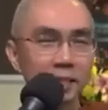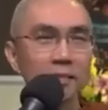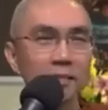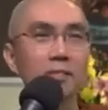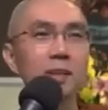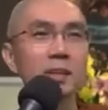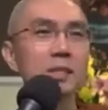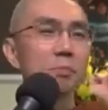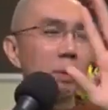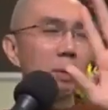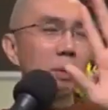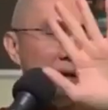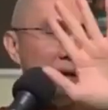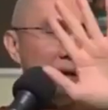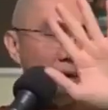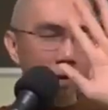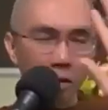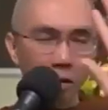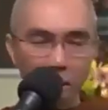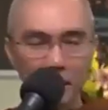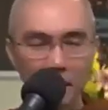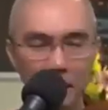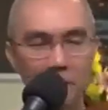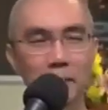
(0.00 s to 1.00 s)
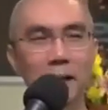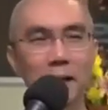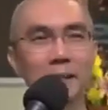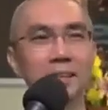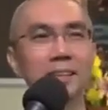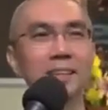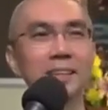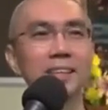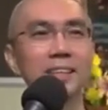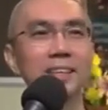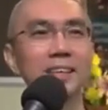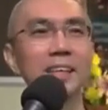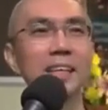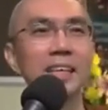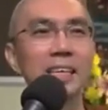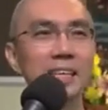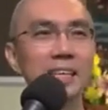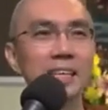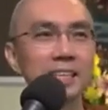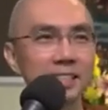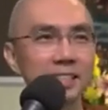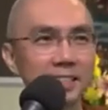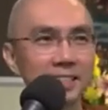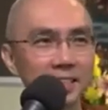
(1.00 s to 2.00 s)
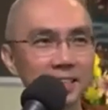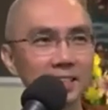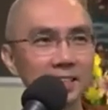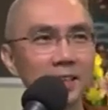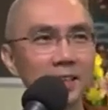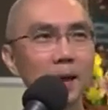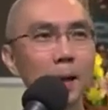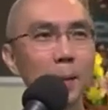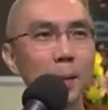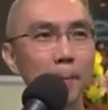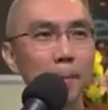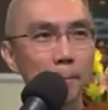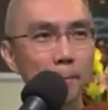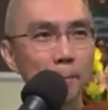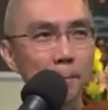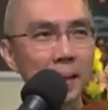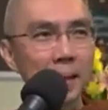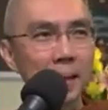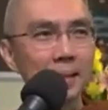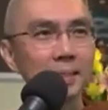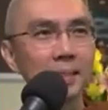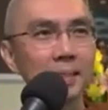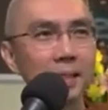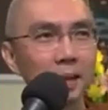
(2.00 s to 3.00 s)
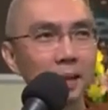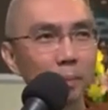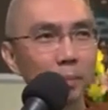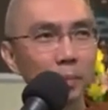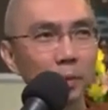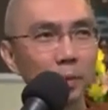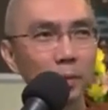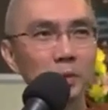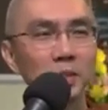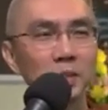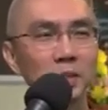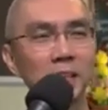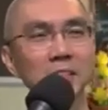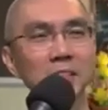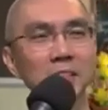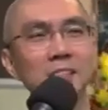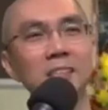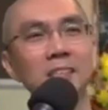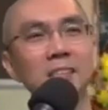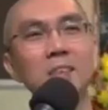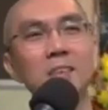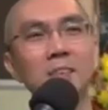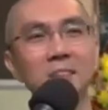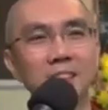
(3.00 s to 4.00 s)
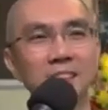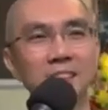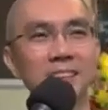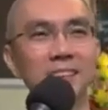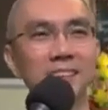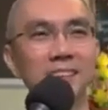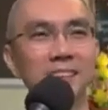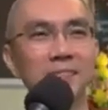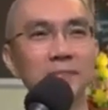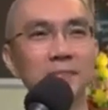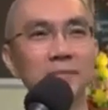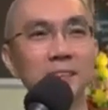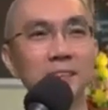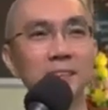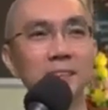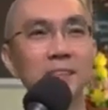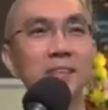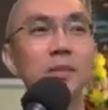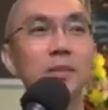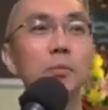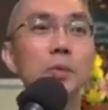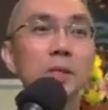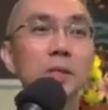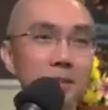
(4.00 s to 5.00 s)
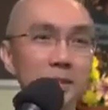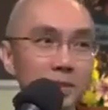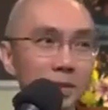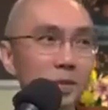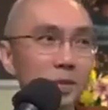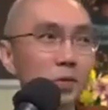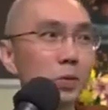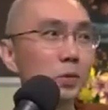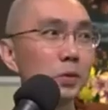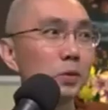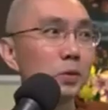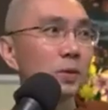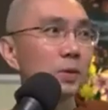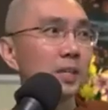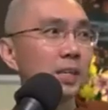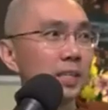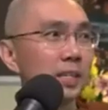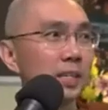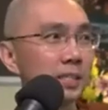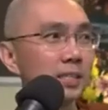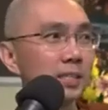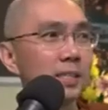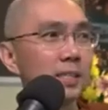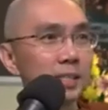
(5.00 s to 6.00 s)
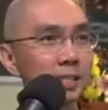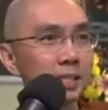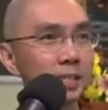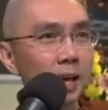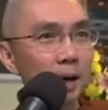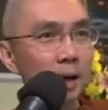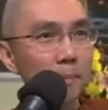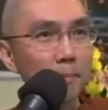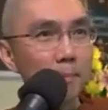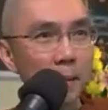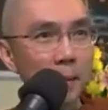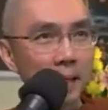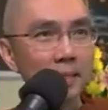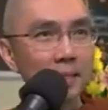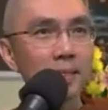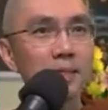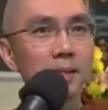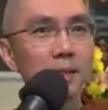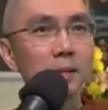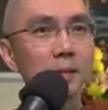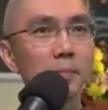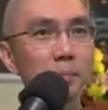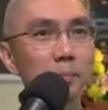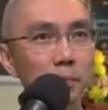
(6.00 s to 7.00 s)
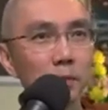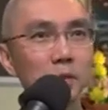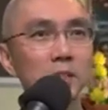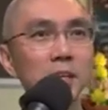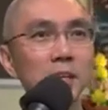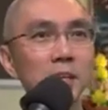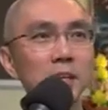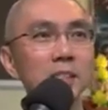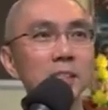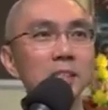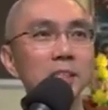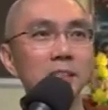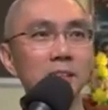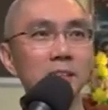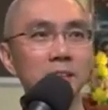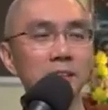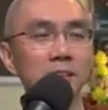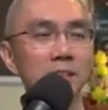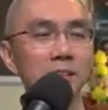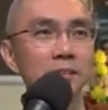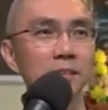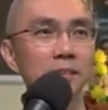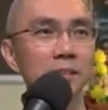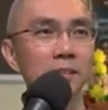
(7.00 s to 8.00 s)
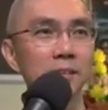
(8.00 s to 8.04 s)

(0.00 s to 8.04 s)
the face, but not my mother. It's just mental projection only. Which is true. It's just a mental projection.